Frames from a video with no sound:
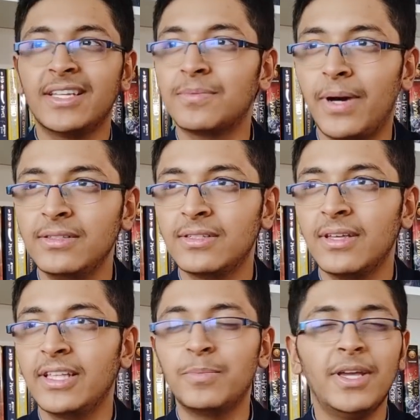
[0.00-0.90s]
months.
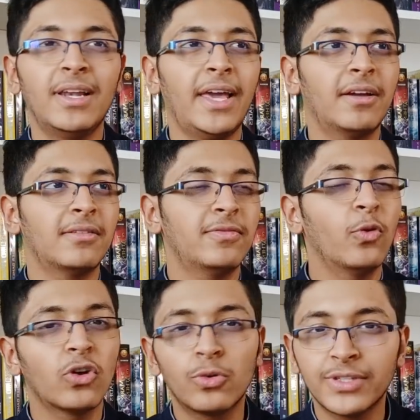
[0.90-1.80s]
It's been like
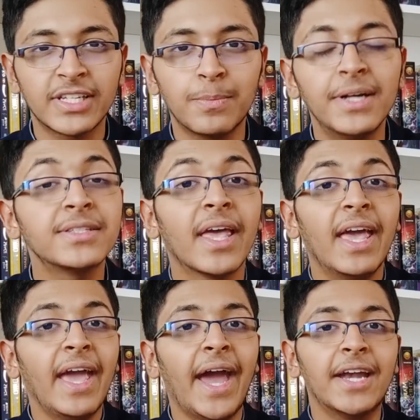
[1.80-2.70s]
4 to 6 months.
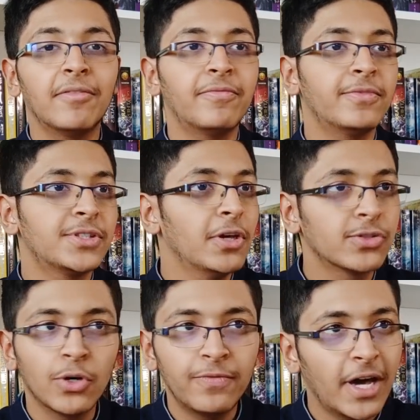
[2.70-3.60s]
And
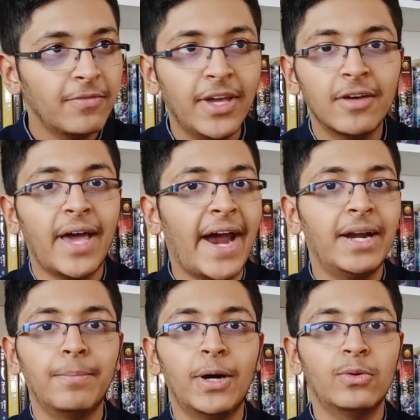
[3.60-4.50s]
so far we have had
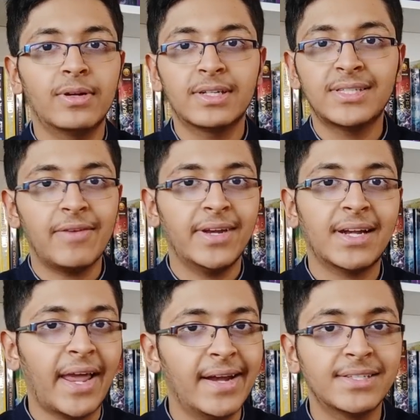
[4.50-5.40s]
about 7
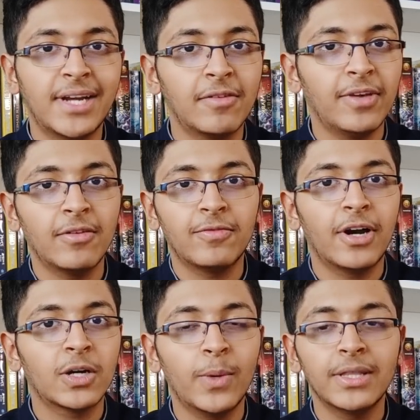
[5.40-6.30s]
clients that we have
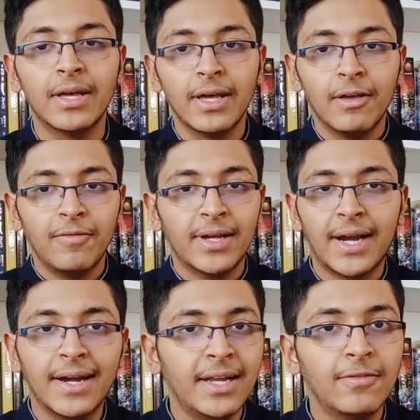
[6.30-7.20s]
worked with. We're
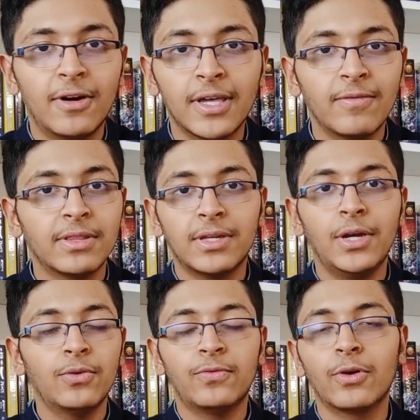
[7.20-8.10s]
currently working with 3
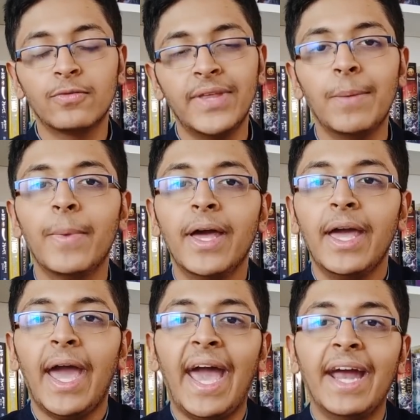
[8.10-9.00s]
to 4 of them.
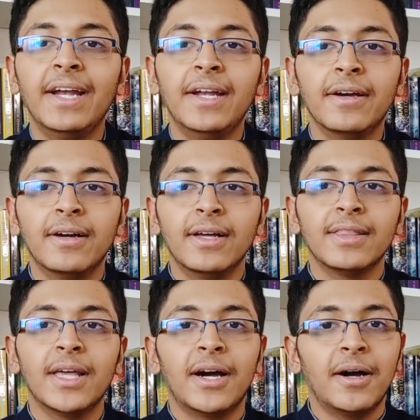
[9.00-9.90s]
And
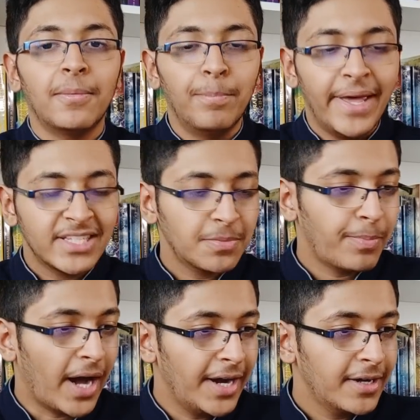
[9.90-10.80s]
The best
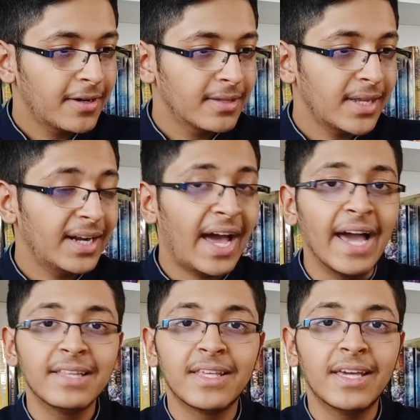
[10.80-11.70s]
part that
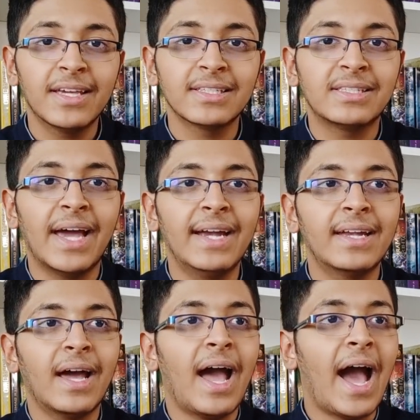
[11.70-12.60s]
I think is
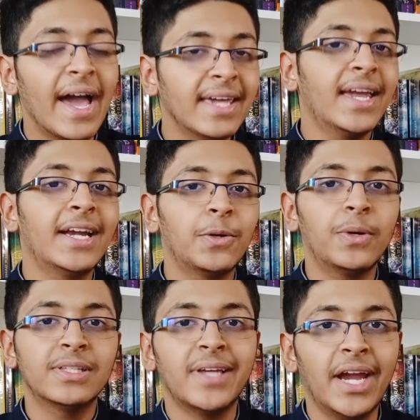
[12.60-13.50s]
that I get to
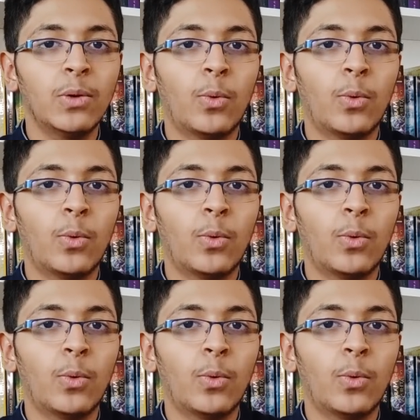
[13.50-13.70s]
decide